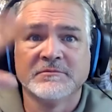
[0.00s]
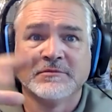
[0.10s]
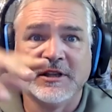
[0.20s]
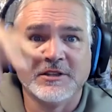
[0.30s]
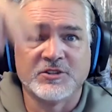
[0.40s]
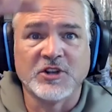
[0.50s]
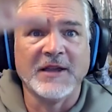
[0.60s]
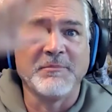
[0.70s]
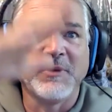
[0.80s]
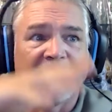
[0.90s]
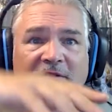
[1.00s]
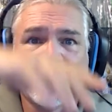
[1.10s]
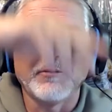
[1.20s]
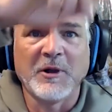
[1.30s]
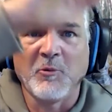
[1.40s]
this giant butterfly
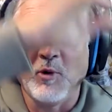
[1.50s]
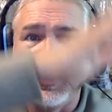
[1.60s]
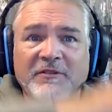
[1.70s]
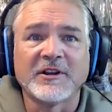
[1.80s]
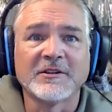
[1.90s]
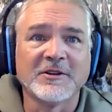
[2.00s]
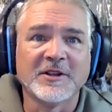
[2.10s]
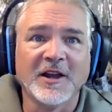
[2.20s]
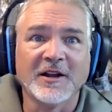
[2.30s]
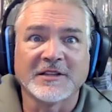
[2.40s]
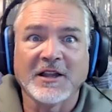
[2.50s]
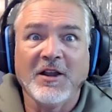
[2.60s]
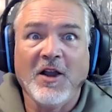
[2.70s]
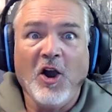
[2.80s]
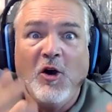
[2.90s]
went wafting through the yard, it's like,
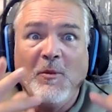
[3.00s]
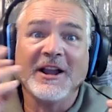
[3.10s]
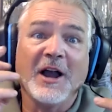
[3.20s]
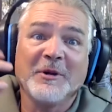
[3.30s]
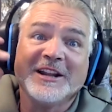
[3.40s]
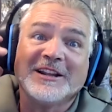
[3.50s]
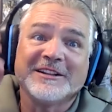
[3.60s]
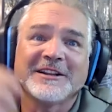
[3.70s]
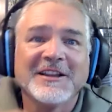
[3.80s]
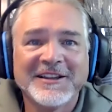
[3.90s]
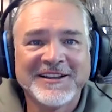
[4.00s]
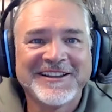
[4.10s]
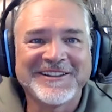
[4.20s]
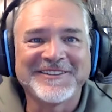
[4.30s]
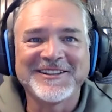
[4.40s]
oh my God, we did it!
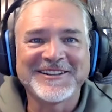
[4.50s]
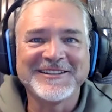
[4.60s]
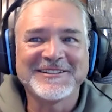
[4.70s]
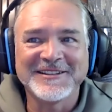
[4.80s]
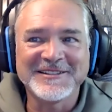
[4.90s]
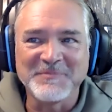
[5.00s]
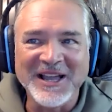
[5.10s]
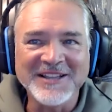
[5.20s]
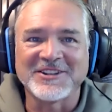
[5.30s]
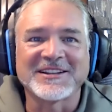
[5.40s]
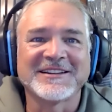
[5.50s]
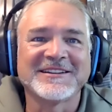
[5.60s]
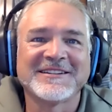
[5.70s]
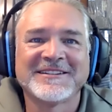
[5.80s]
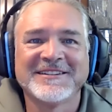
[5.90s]
It's magic.
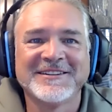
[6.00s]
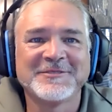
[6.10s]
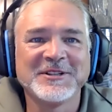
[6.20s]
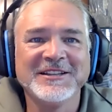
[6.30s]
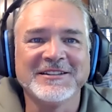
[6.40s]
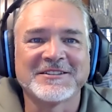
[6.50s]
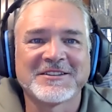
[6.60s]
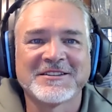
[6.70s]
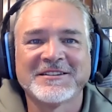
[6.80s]
It really is.